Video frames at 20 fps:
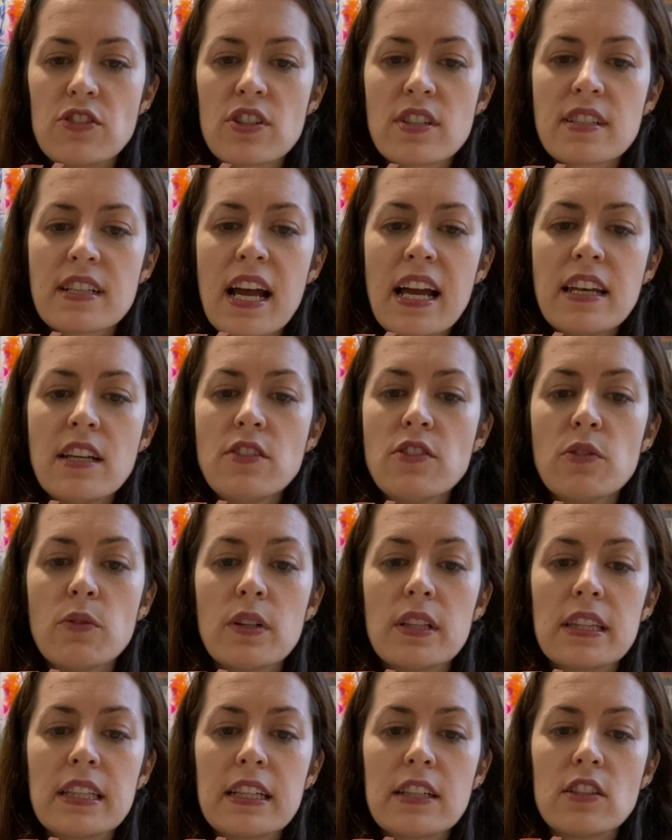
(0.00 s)
just kind of do a
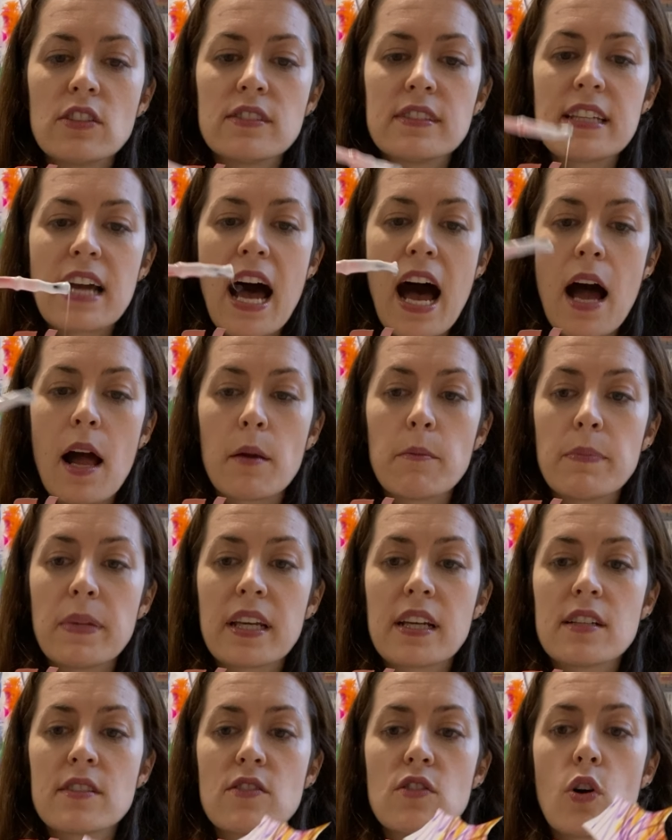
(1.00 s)
little dot,
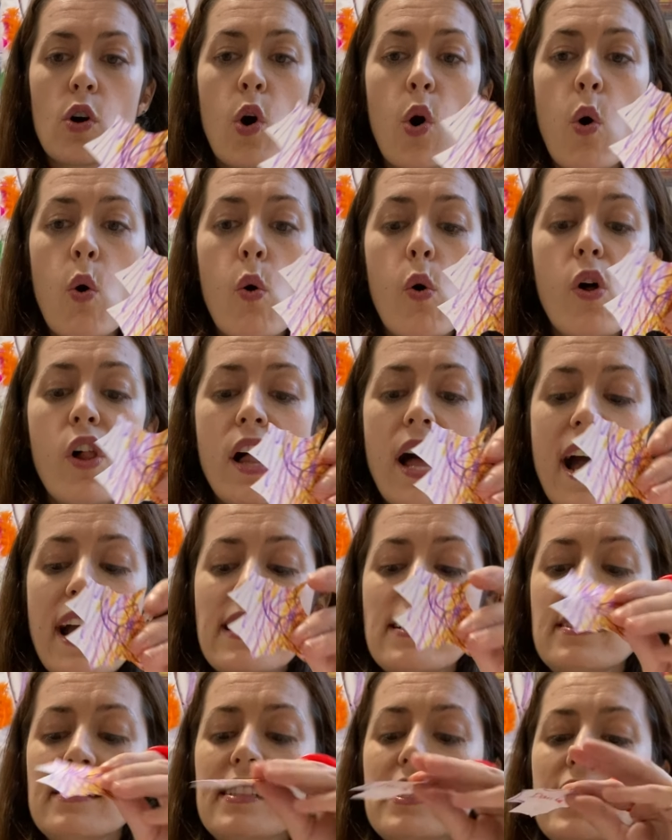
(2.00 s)
because the whole
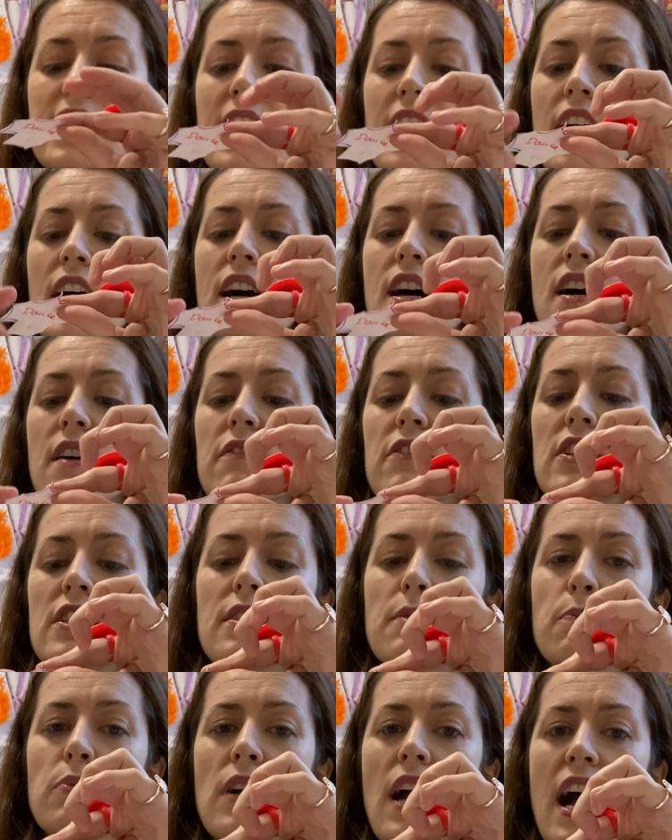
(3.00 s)
idea of
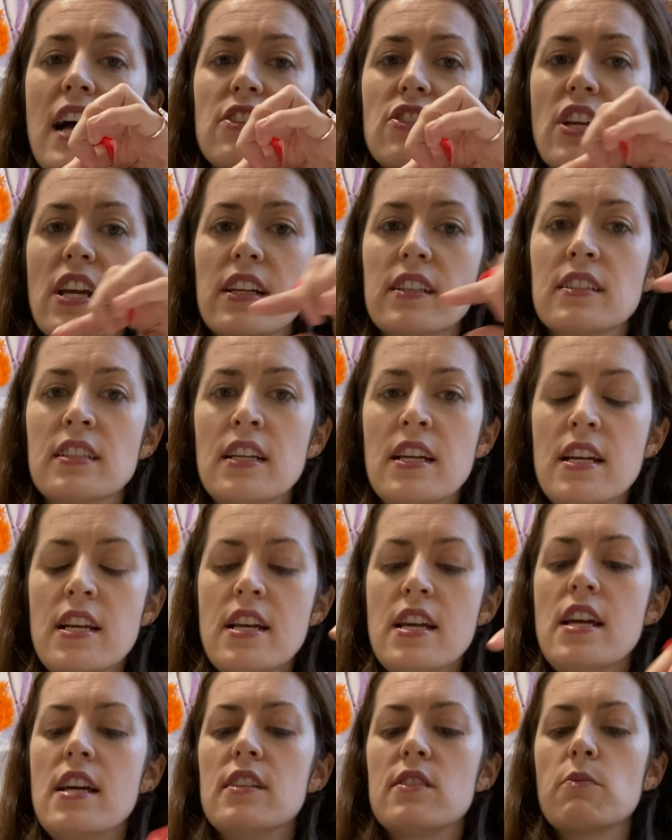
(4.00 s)
this project
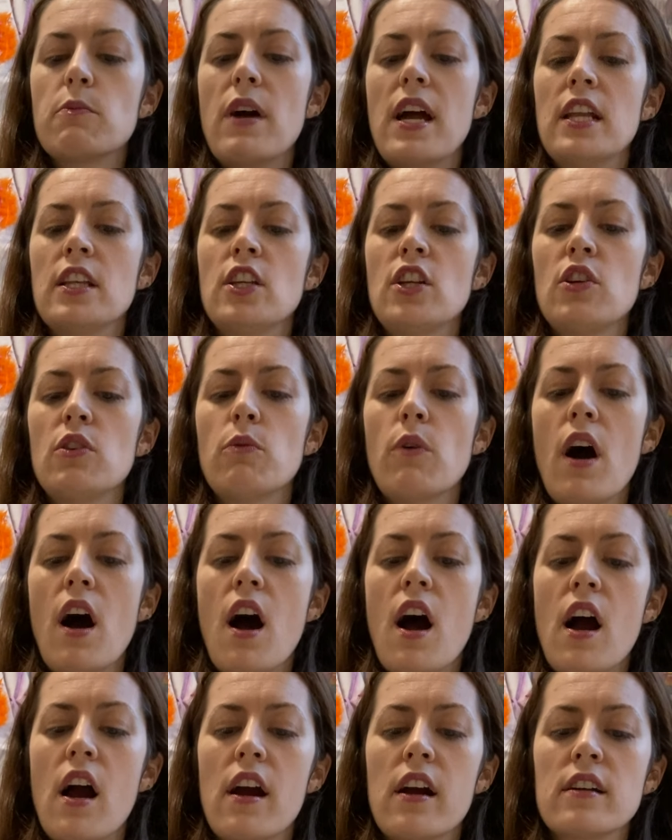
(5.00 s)
is when you
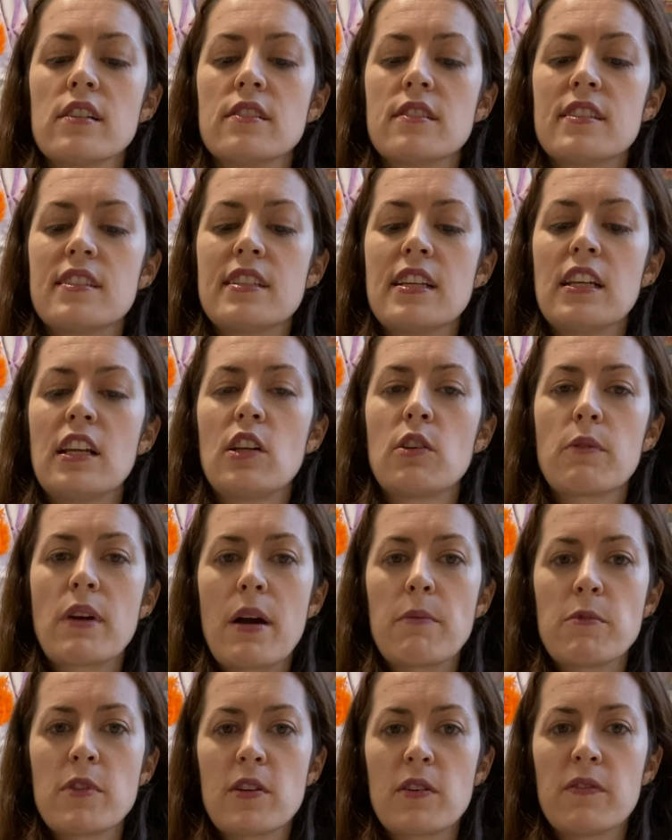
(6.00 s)
are sitting
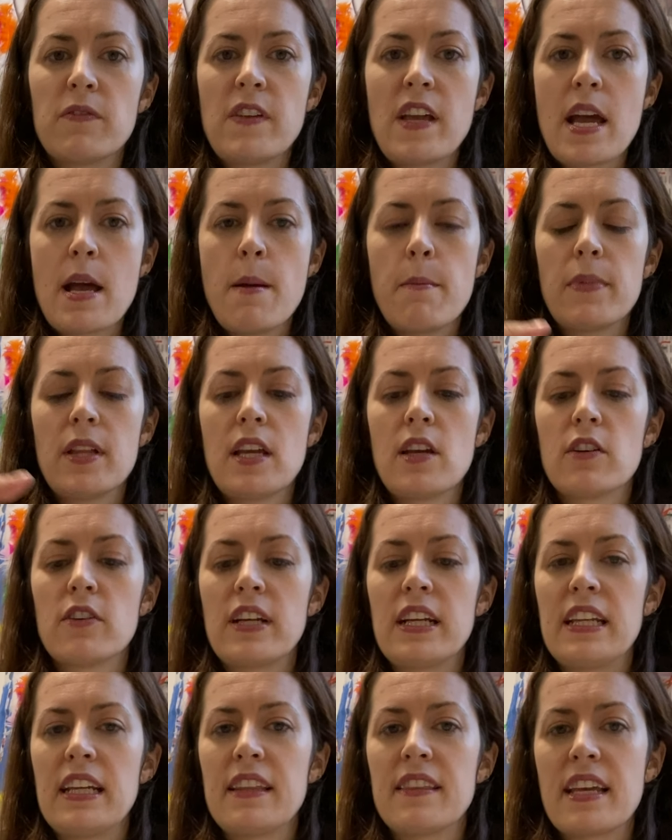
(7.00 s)
around with your family or
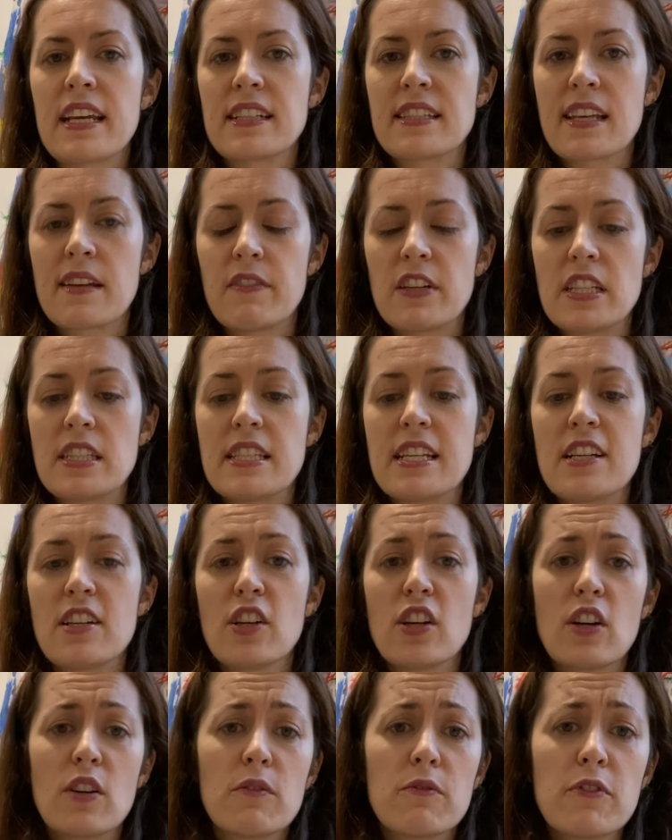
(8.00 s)
eating Thanksgiving
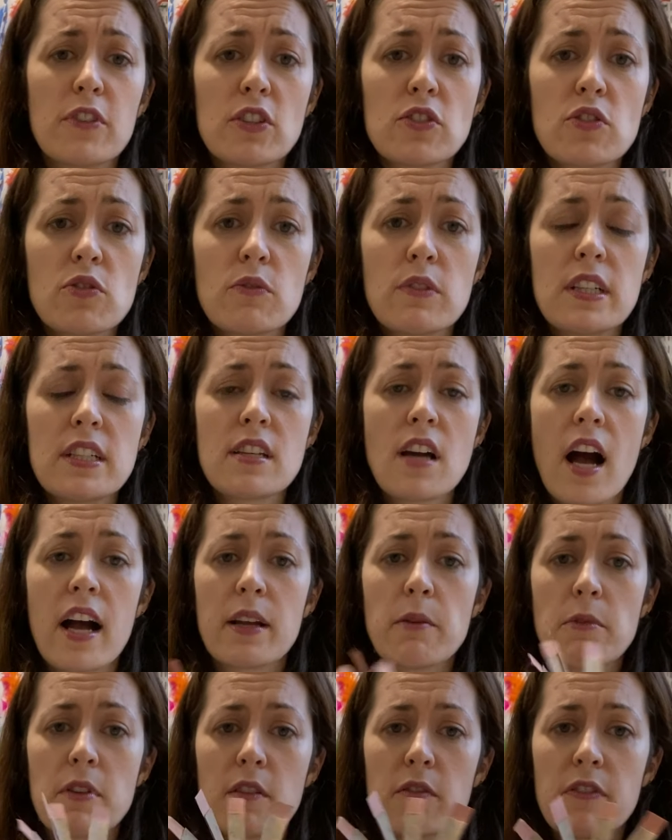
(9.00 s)
dinner or virtually
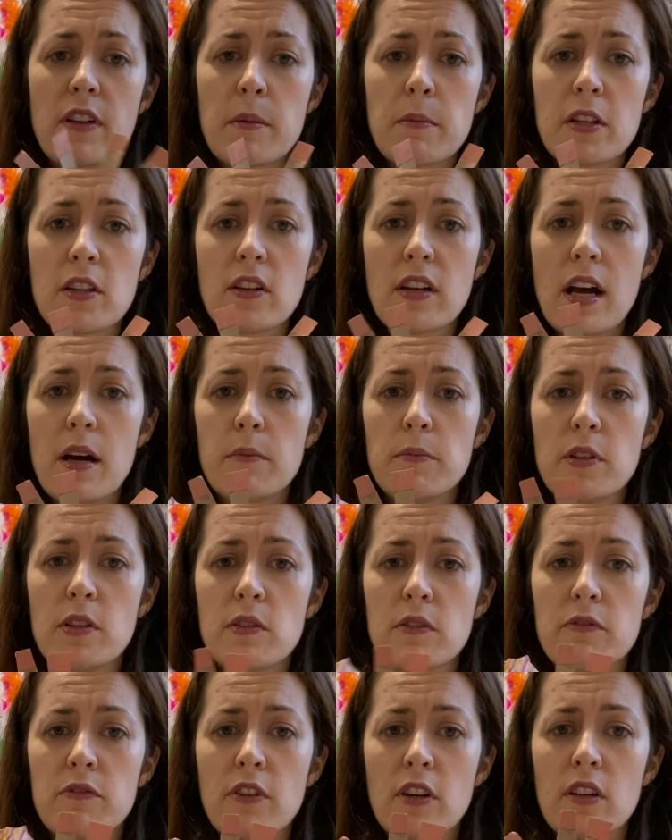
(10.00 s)
talking with your family, look how
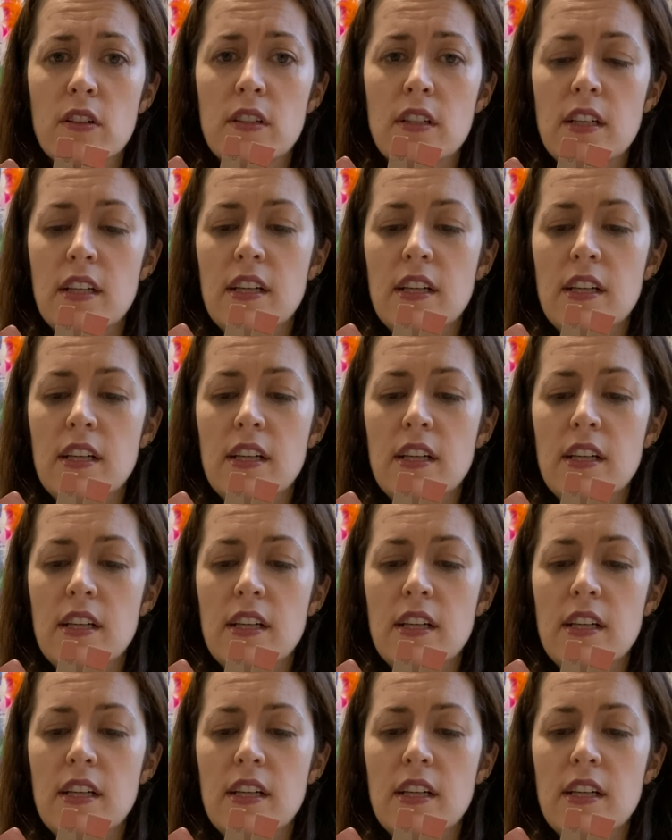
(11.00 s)
beautiful.